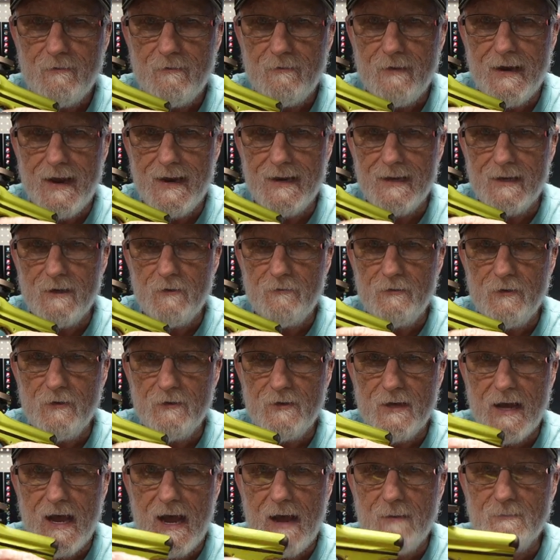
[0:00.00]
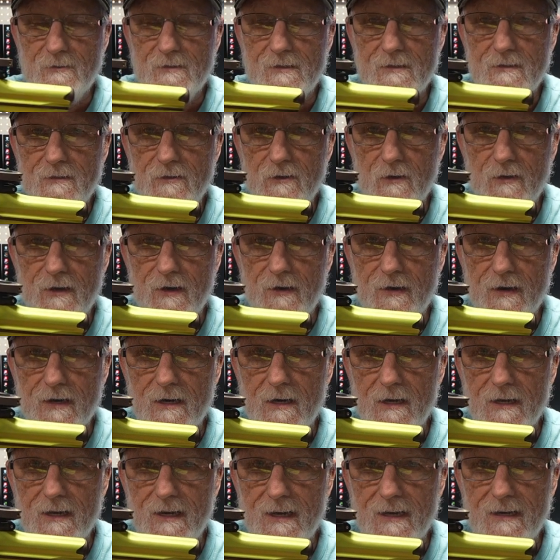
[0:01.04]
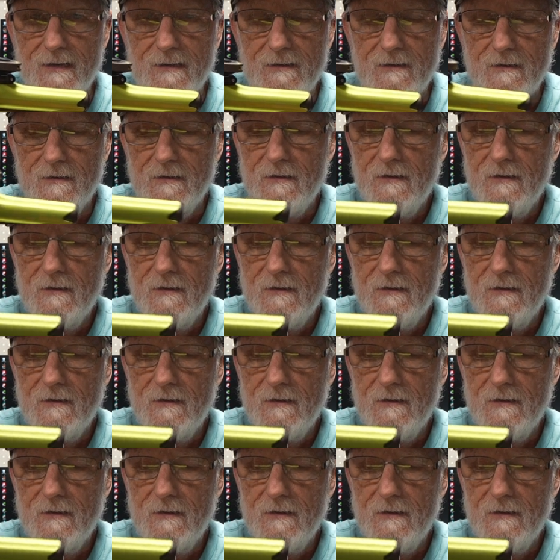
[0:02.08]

rattle it a few times, you'll hear it clicking.